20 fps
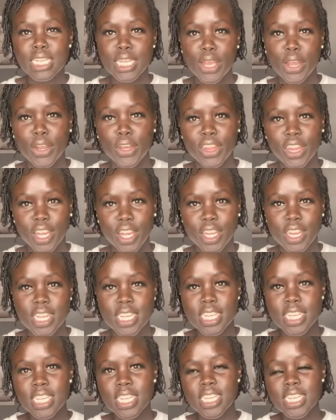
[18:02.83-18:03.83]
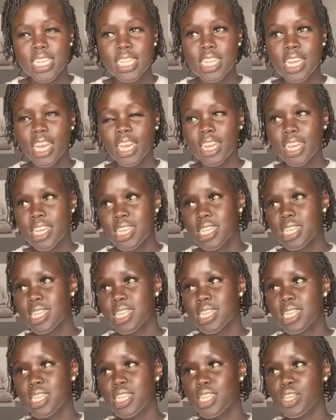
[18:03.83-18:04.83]
here and there. This is
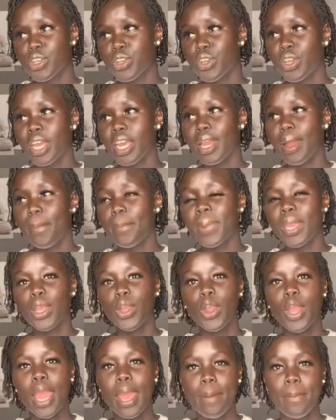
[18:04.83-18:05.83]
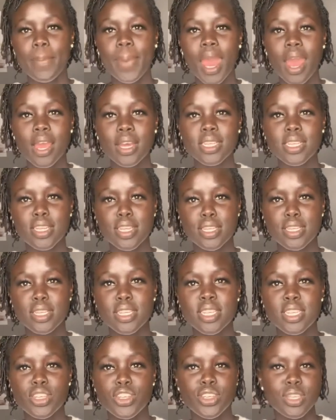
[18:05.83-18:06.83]
to create a bigger impact. This
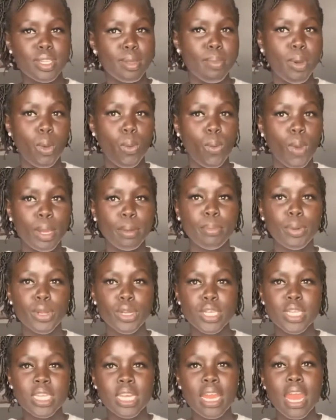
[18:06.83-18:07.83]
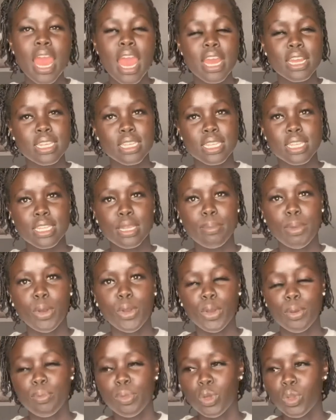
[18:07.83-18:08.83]
isn't just about one person. This is about
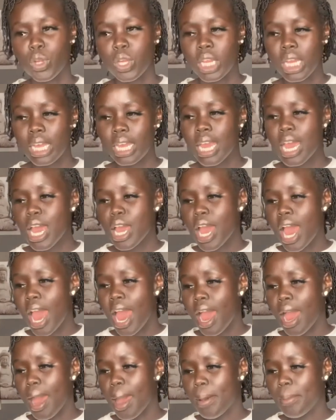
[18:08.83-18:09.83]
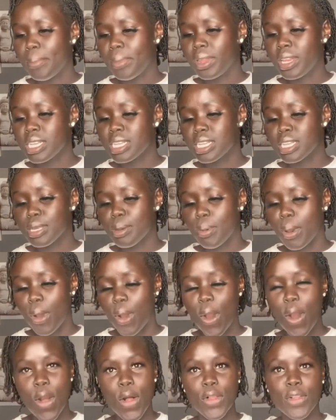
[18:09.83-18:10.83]
community. This is about
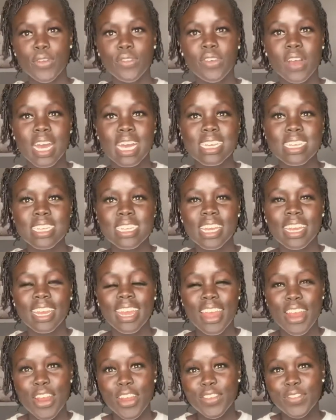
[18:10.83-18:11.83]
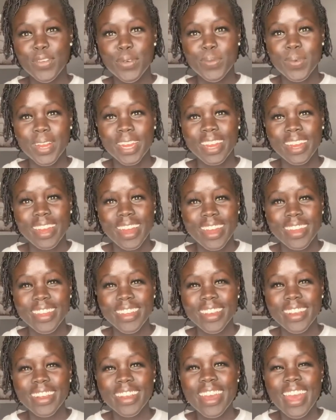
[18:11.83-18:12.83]
all of us and caring for one
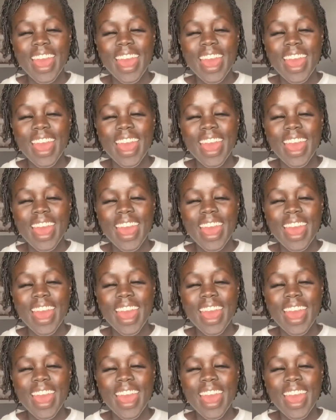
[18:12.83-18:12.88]
another.